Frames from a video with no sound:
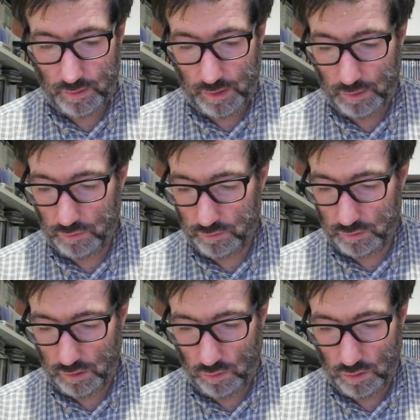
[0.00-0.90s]
I don't
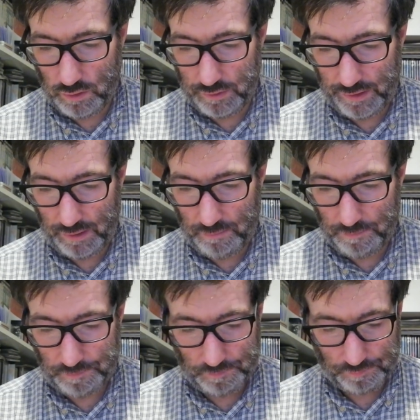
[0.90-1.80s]
know her
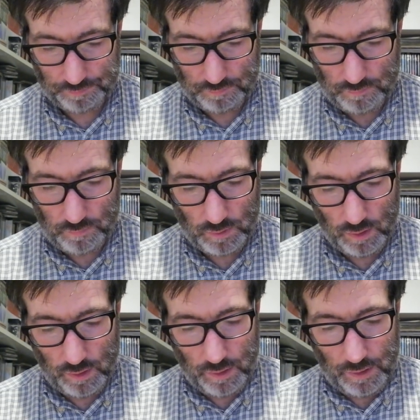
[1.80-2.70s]
name,
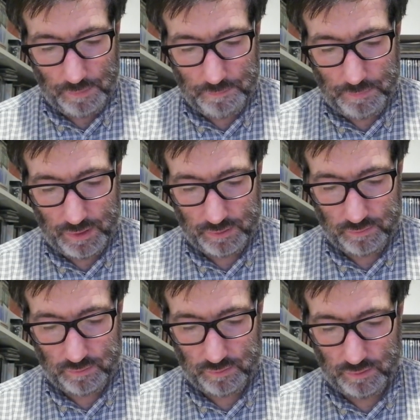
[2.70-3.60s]

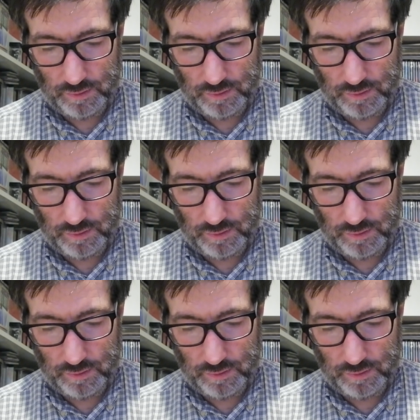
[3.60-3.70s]
but